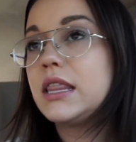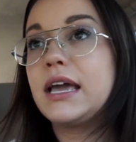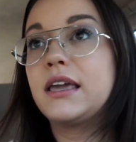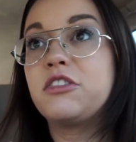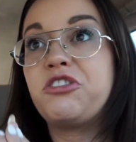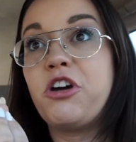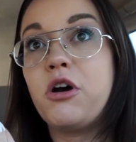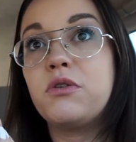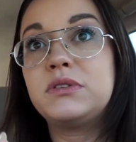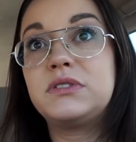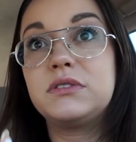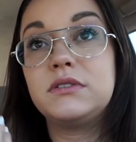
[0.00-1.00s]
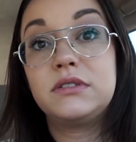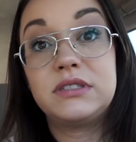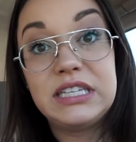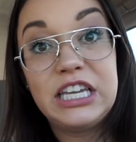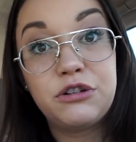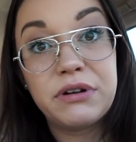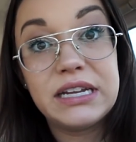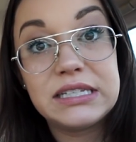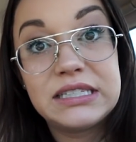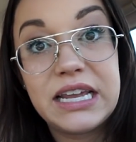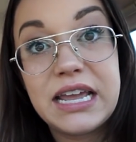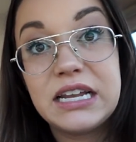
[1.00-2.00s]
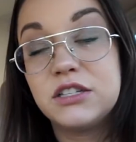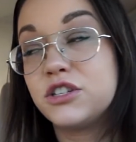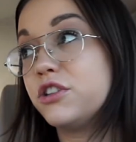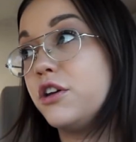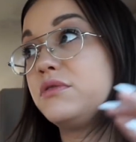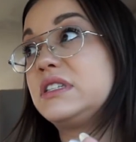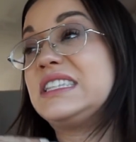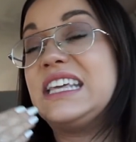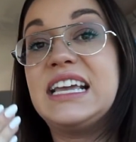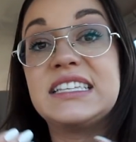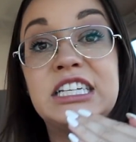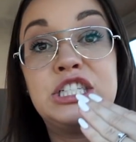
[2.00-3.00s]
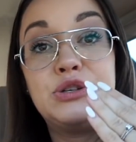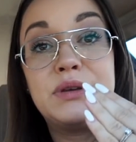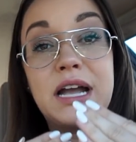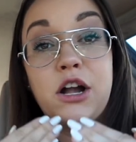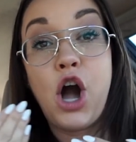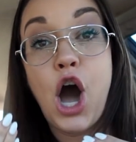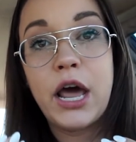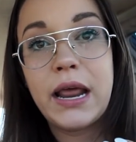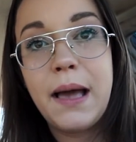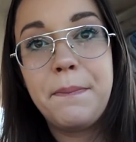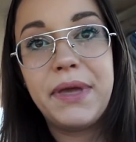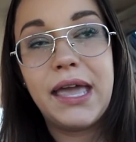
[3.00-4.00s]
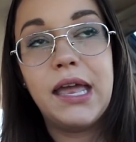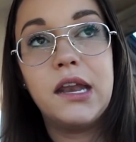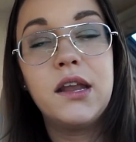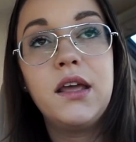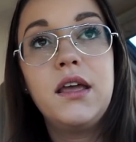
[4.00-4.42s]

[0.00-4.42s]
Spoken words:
like, those secret sins or those things that you get caught up in,